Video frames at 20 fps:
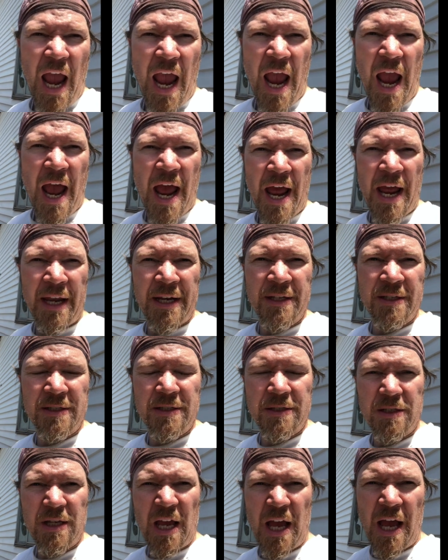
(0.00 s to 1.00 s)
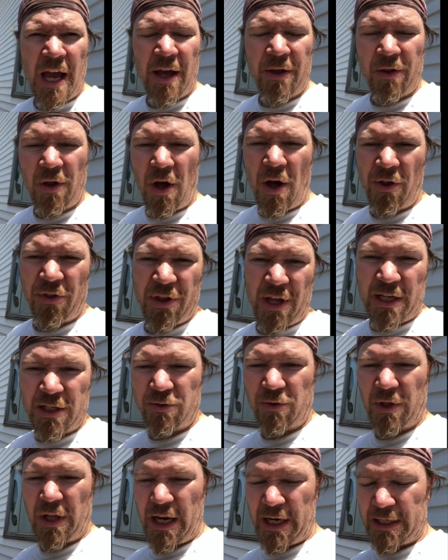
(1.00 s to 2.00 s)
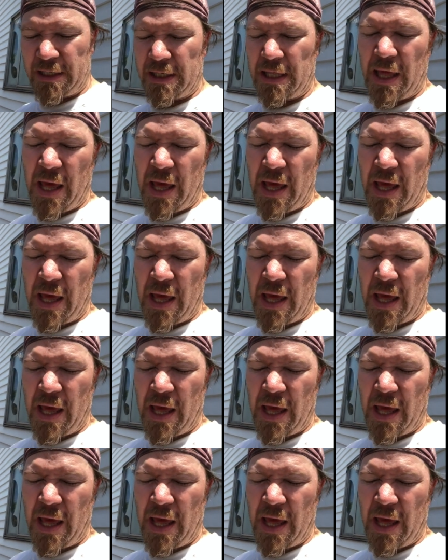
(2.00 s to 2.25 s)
and all things related to